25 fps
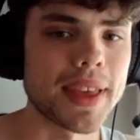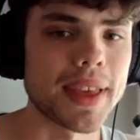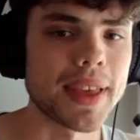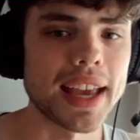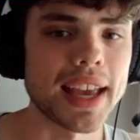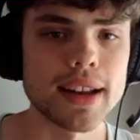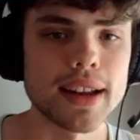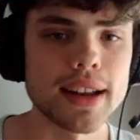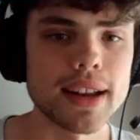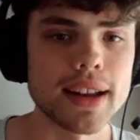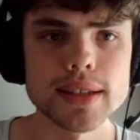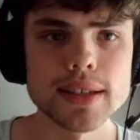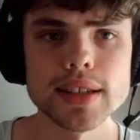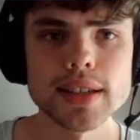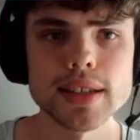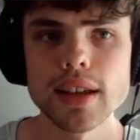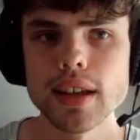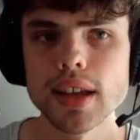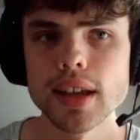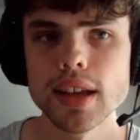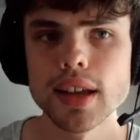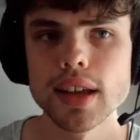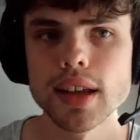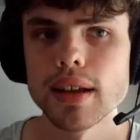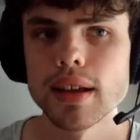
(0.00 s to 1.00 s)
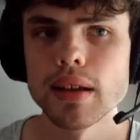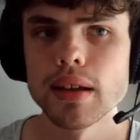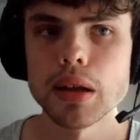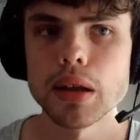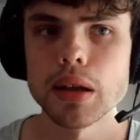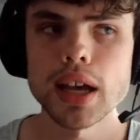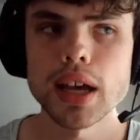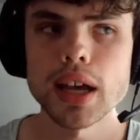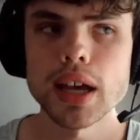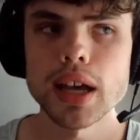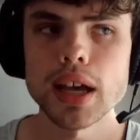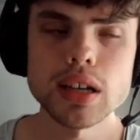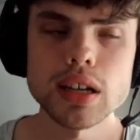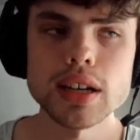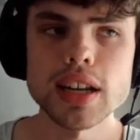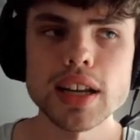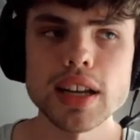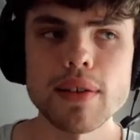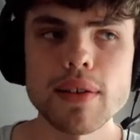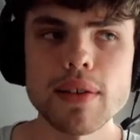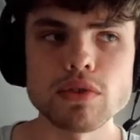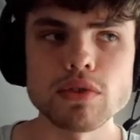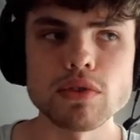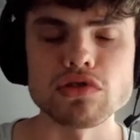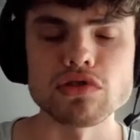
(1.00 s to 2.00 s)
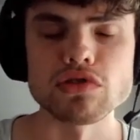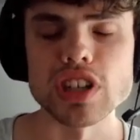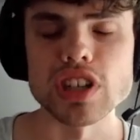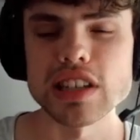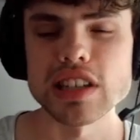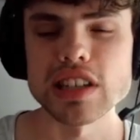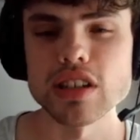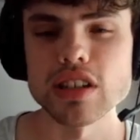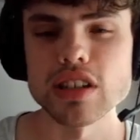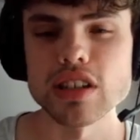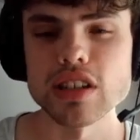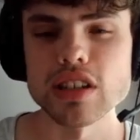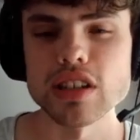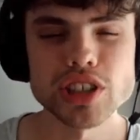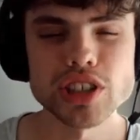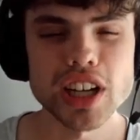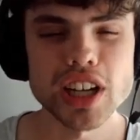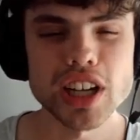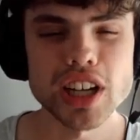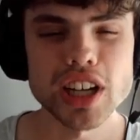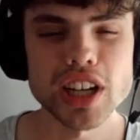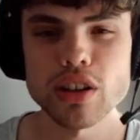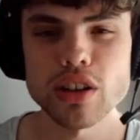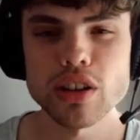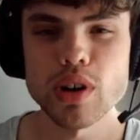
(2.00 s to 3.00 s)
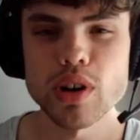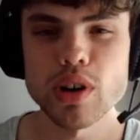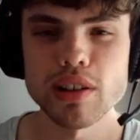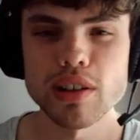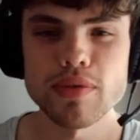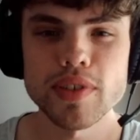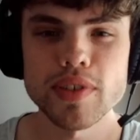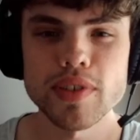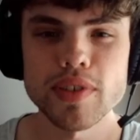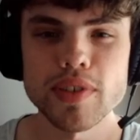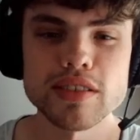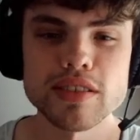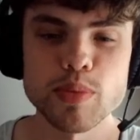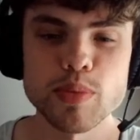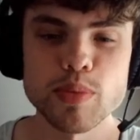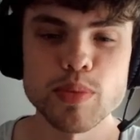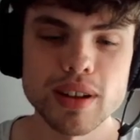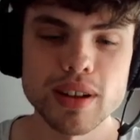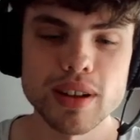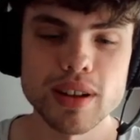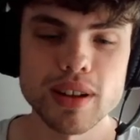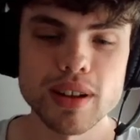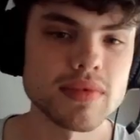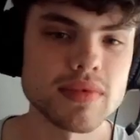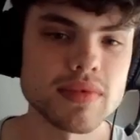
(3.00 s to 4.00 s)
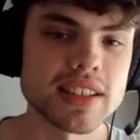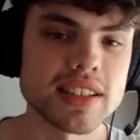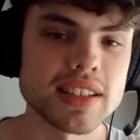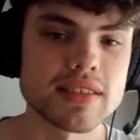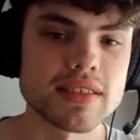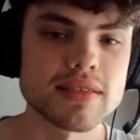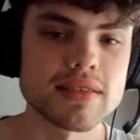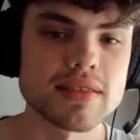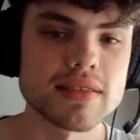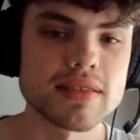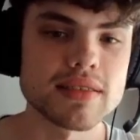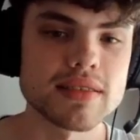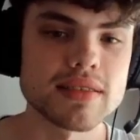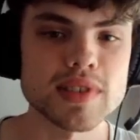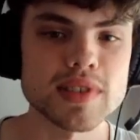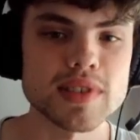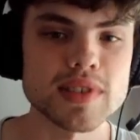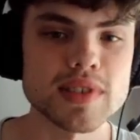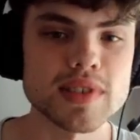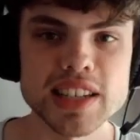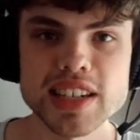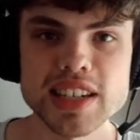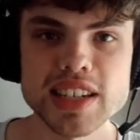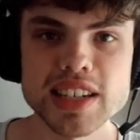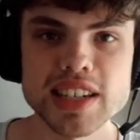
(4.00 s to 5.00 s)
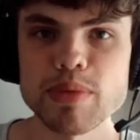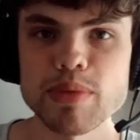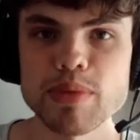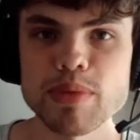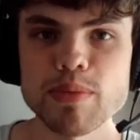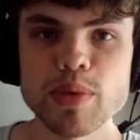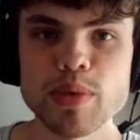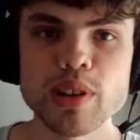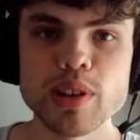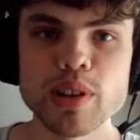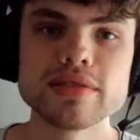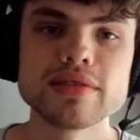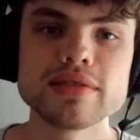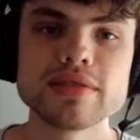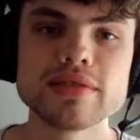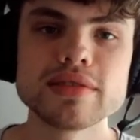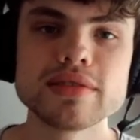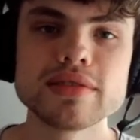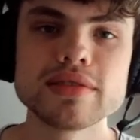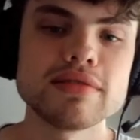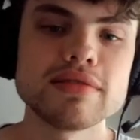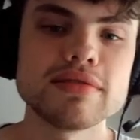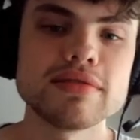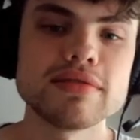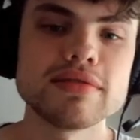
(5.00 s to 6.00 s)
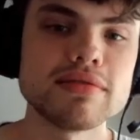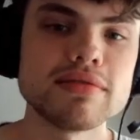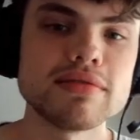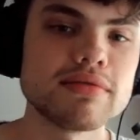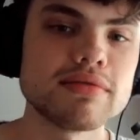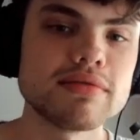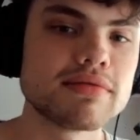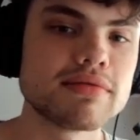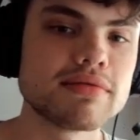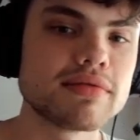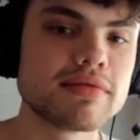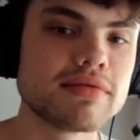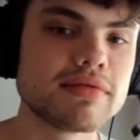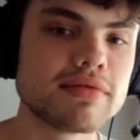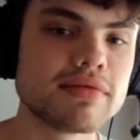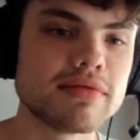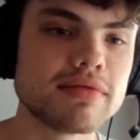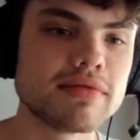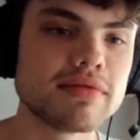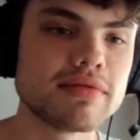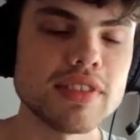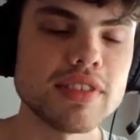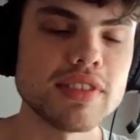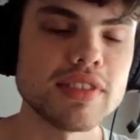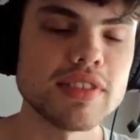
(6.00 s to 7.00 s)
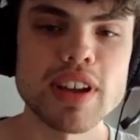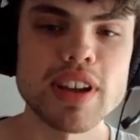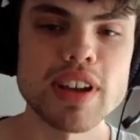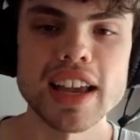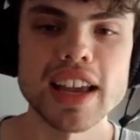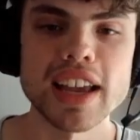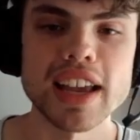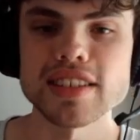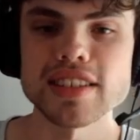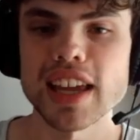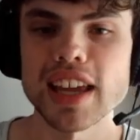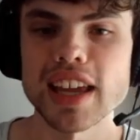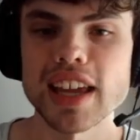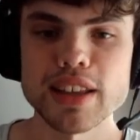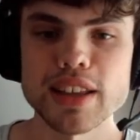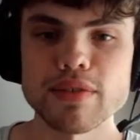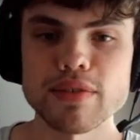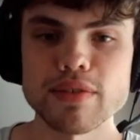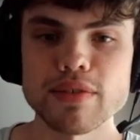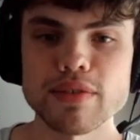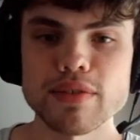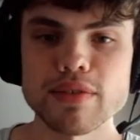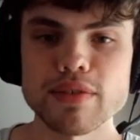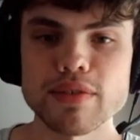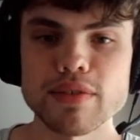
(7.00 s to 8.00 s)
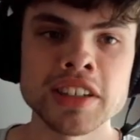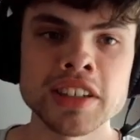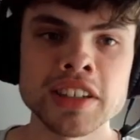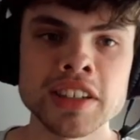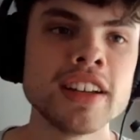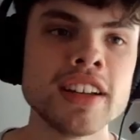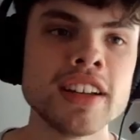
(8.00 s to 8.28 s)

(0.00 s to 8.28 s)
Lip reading: And I think I'd have a reasonable chance in the qualifiers, but it's 16 people. You can't say anything for certain.